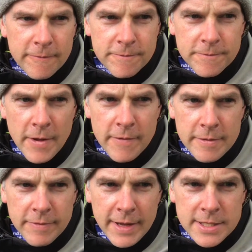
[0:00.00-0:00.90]
Very
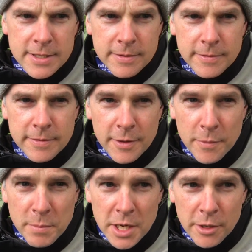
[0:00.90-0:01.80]
fat
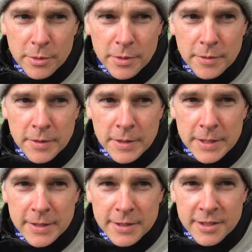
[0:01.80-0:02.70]
minnow.
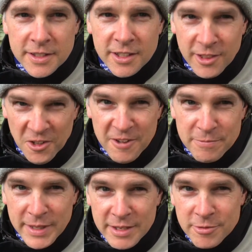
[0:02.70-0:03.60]
Live
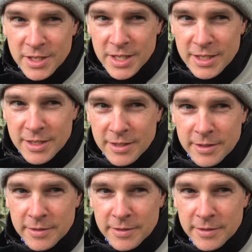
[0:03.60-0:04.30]
bait really.